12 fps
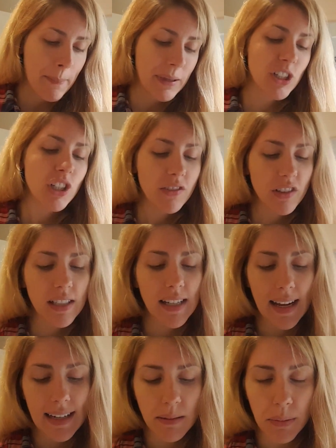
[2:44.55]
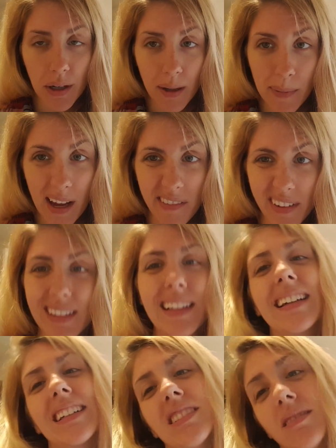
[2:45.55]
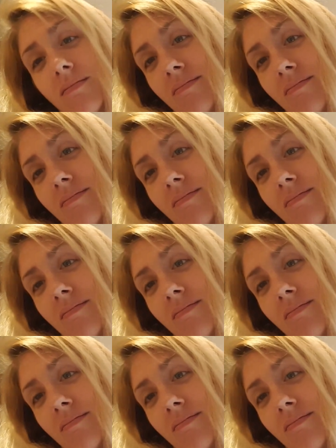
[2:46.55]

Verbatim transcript: But just for today and tomorrow, I'm having like